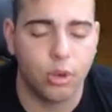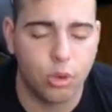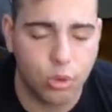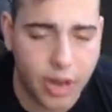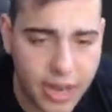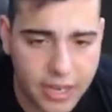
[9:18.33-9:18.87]

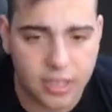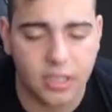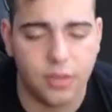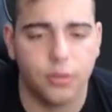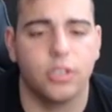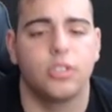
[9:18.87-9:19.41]
great
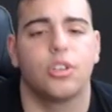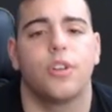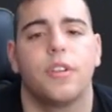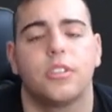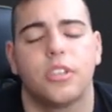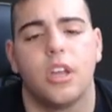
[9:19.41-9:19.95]
delivery
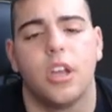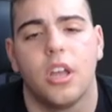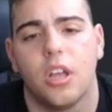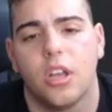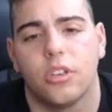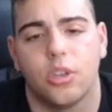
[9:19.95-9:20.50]
service.
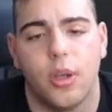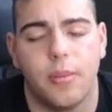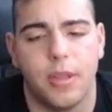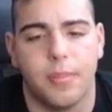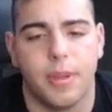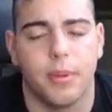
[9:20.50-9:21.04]
So hit
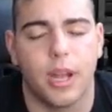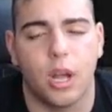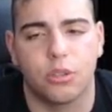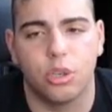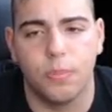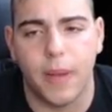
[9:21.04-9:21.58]
me up. Here we
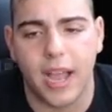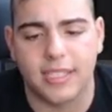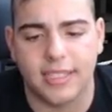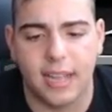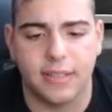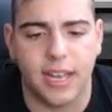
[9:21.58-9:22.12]
go. 2
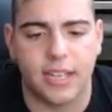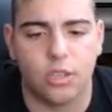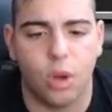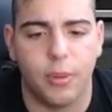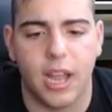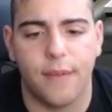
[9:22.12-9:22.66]
packs left, and that's
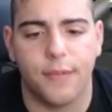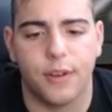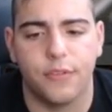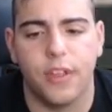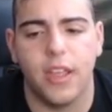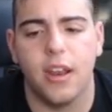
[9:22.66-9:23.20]
all we got for the
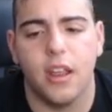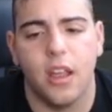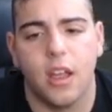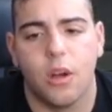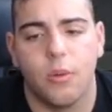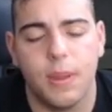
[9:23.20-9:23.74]
vid.
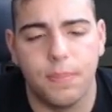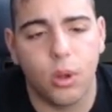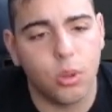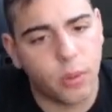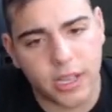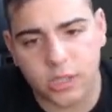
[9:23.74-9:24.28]
We
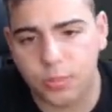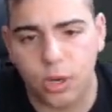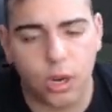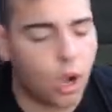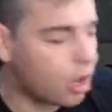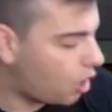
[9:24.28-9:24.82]
pulled
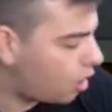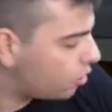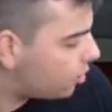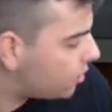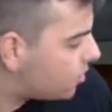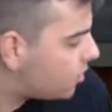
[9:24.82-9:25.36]
Westbrook on
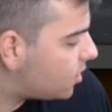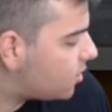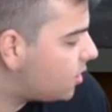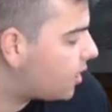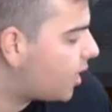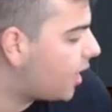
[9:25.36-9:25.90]

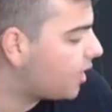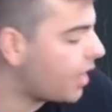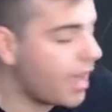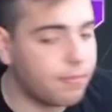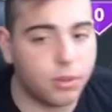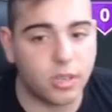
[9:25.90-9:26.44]
160K,
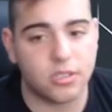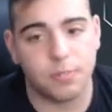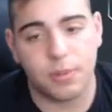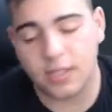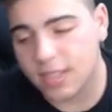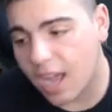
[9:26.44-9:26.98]
and plus the
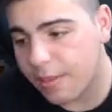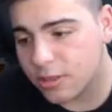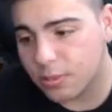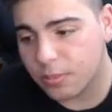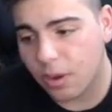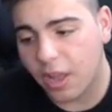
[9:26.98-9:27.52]
pink
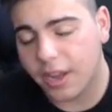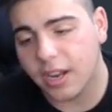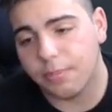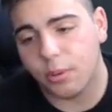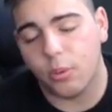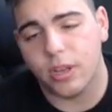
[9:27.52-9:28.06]
diamonds. We're probably going to pull